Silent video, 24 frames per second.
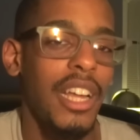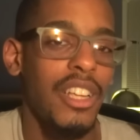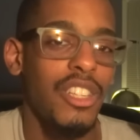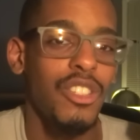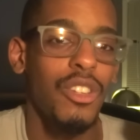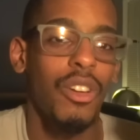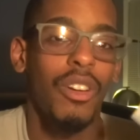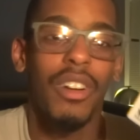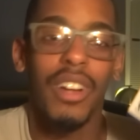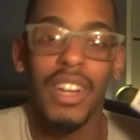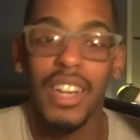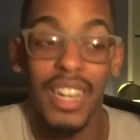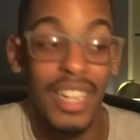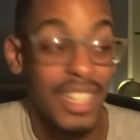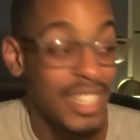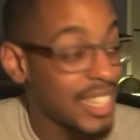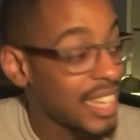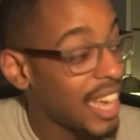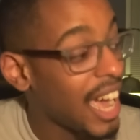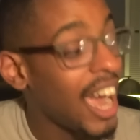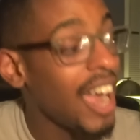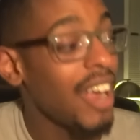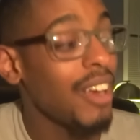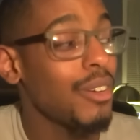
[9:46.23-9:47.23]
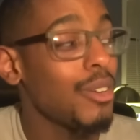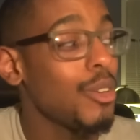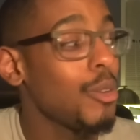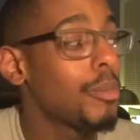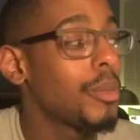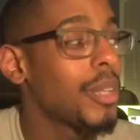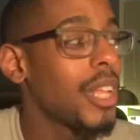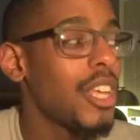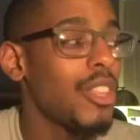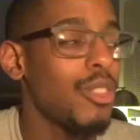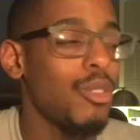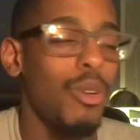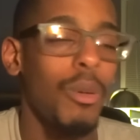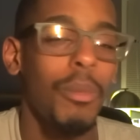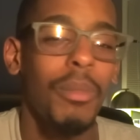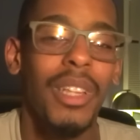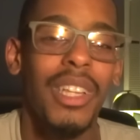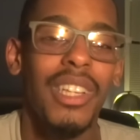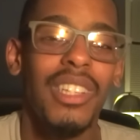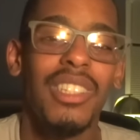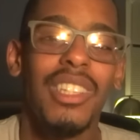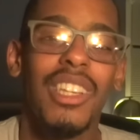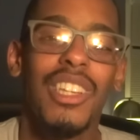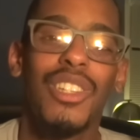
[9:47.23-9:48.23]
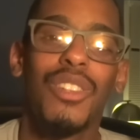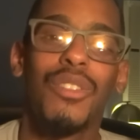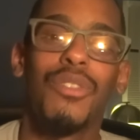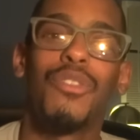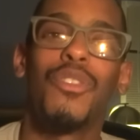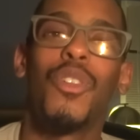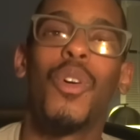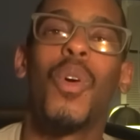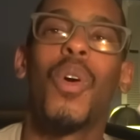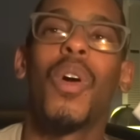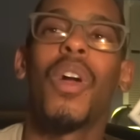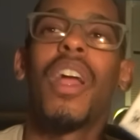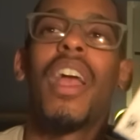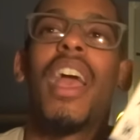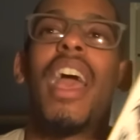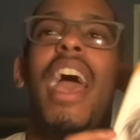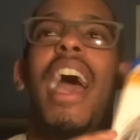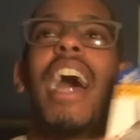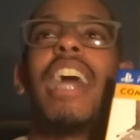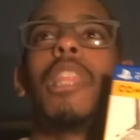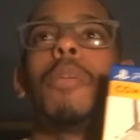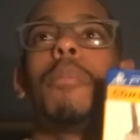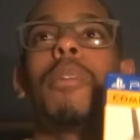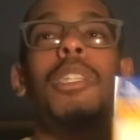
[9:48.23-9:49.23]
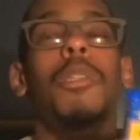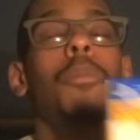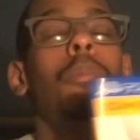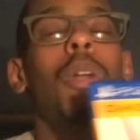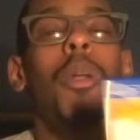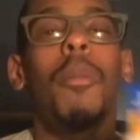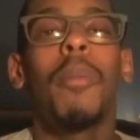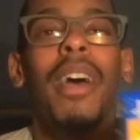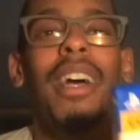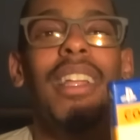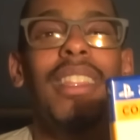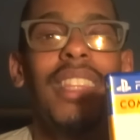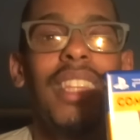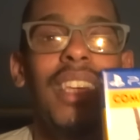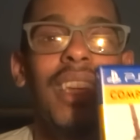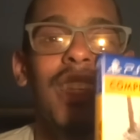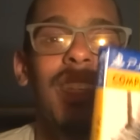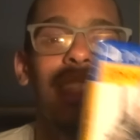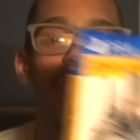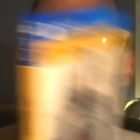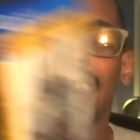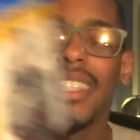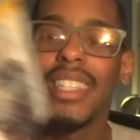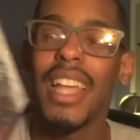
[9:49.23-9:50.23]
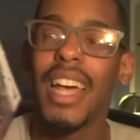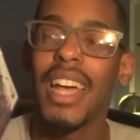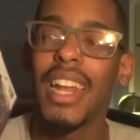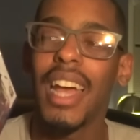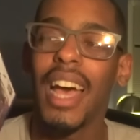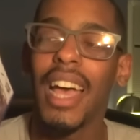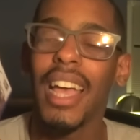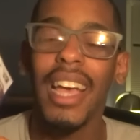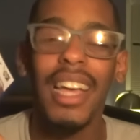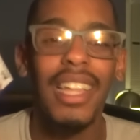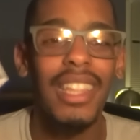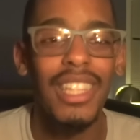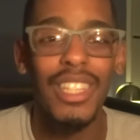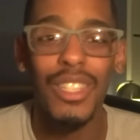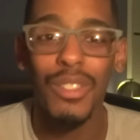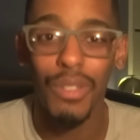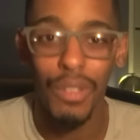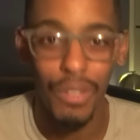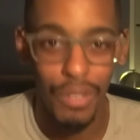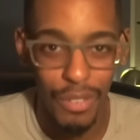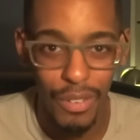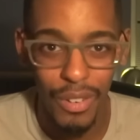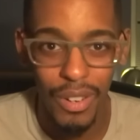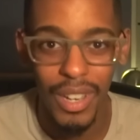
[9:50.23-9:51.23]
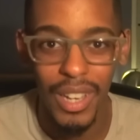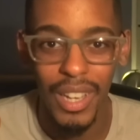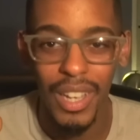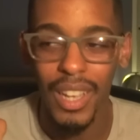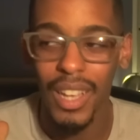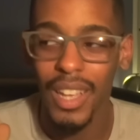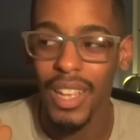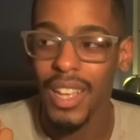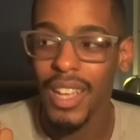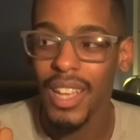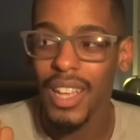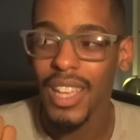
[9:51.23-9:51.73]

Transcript: I started an entire new playthrough on PlayStation 4, and the best part about this is that I got this for free.